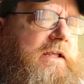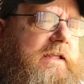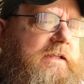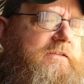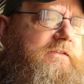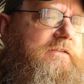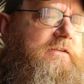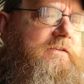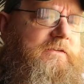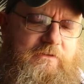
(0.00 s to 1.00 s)
it's
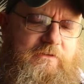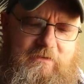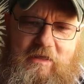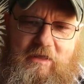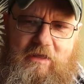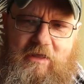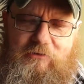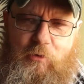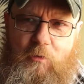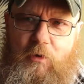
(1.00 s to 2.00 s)

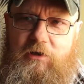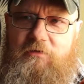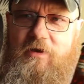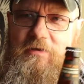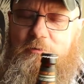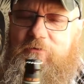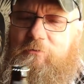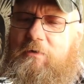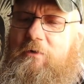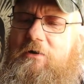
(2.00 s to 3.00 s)
quite widely available as
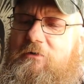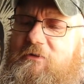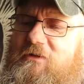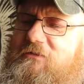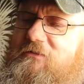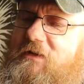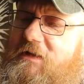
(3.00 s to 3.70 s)
well. I got this